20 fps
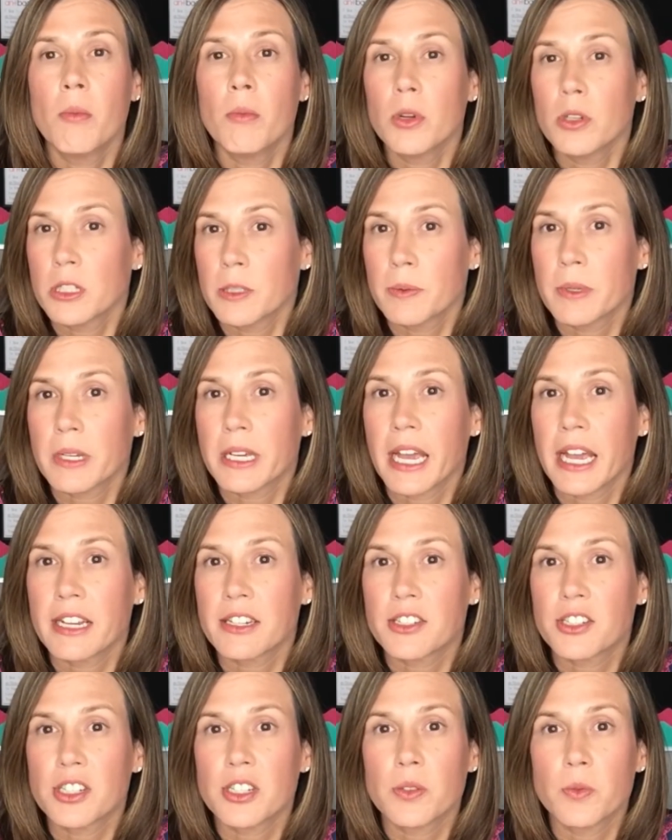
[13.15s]

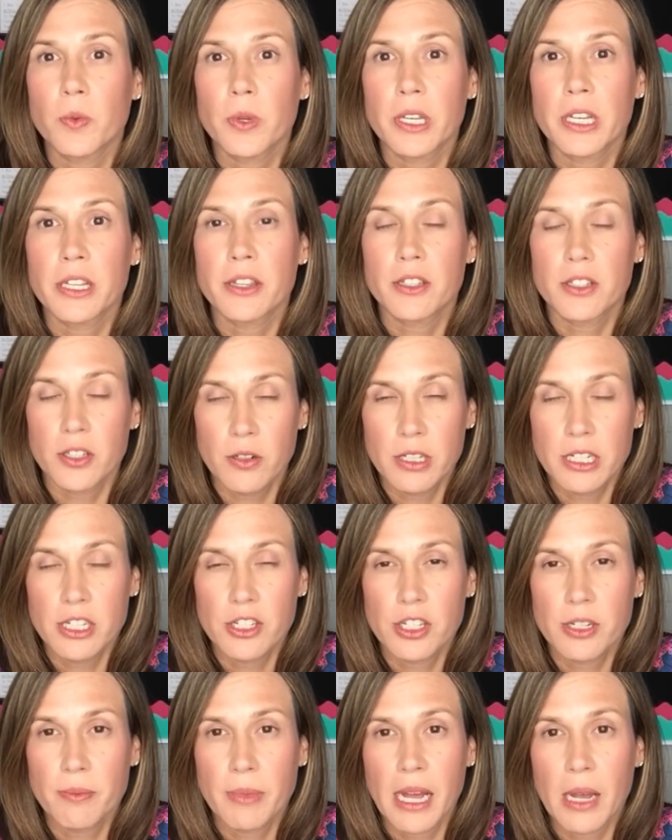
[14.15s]
multiplication with
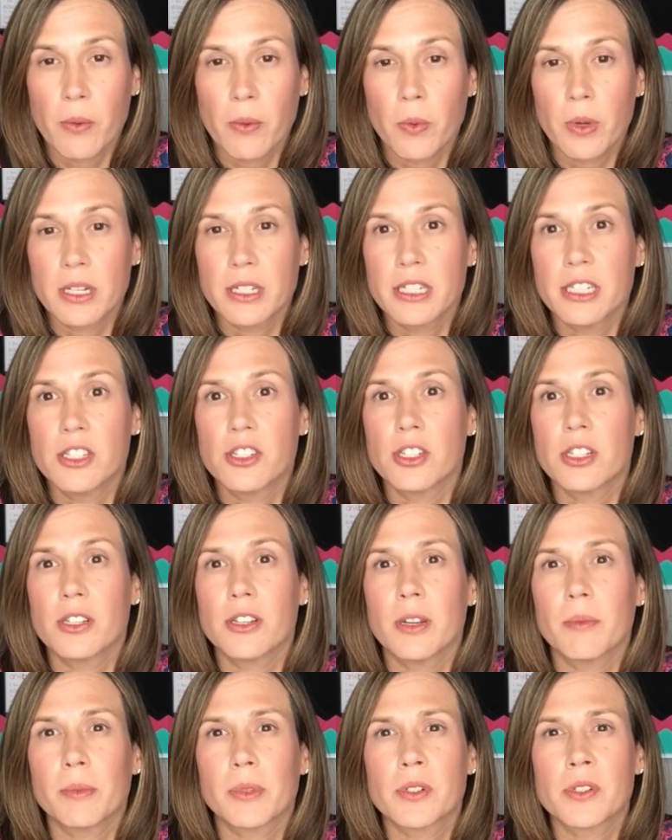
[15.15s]
2-digit by 1-digit
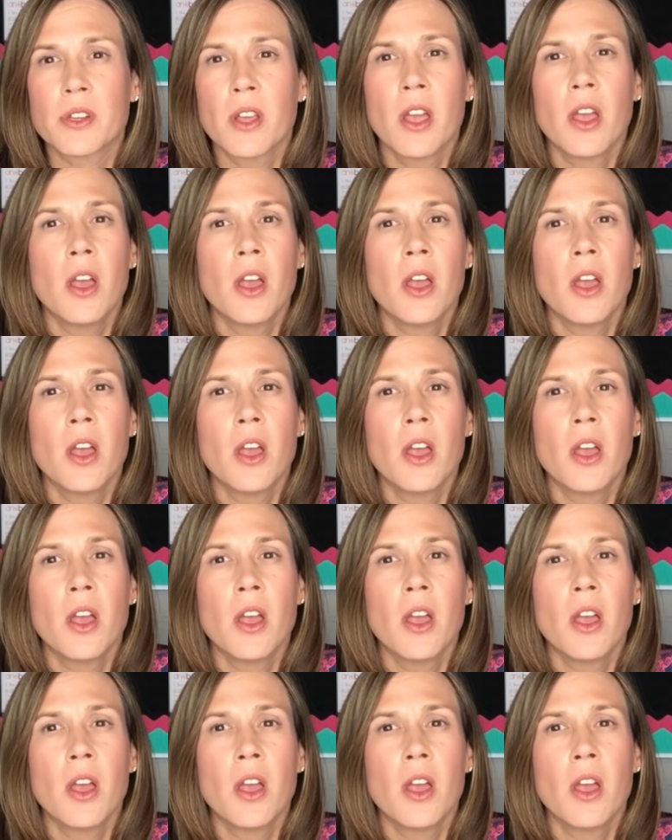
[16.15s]
numbers,